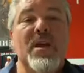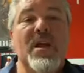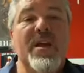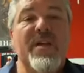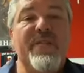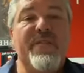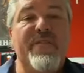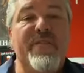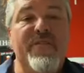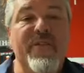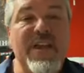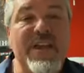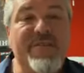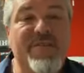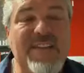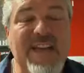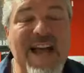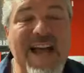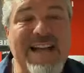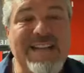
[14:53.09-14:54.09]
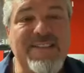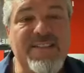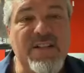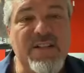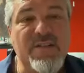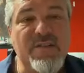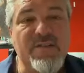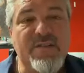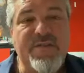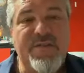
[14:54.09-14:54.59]
Free of
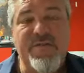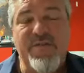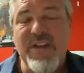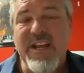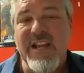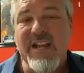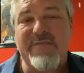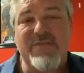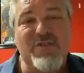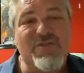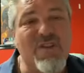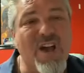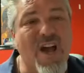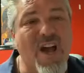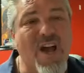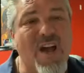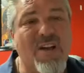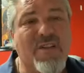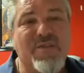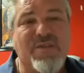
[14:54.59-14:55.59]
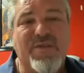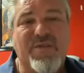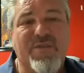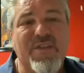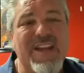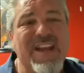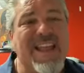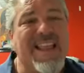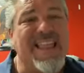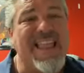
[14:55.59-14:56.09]
toxins, free of drugs,
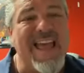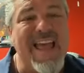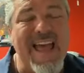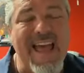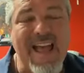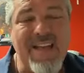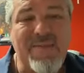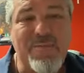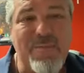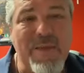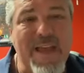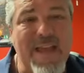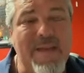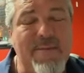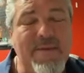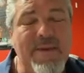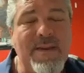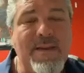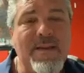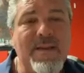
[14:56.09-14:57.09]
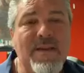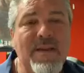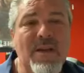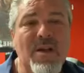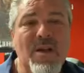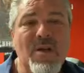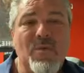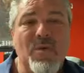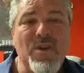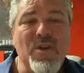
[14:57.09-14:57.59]
free at last, baby.
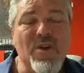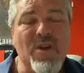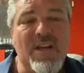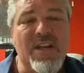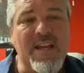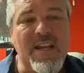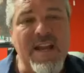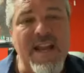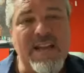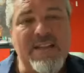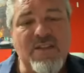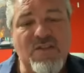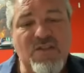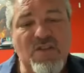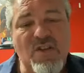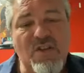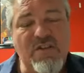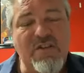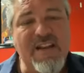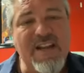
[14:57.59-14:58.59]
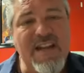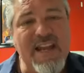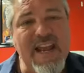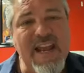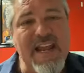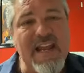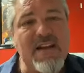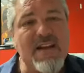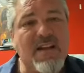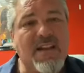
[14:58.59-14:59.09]
When you're connected to your
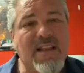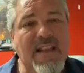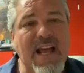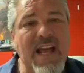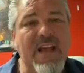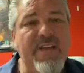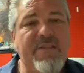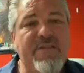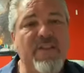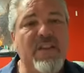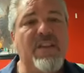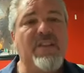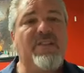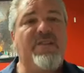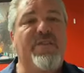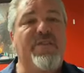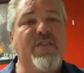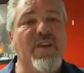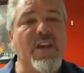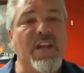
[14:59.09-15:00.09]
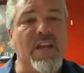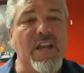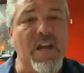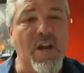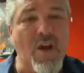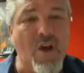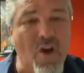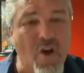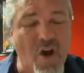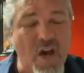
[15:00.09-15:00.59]
innate, life is freaking
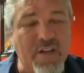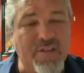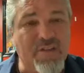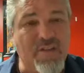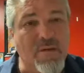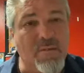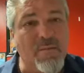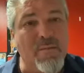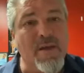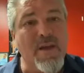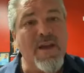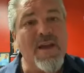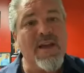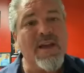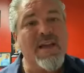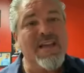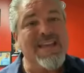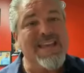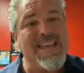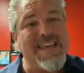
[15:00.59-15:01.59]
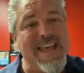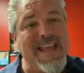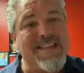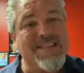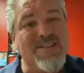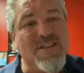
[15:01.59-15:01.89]
awesome. Get to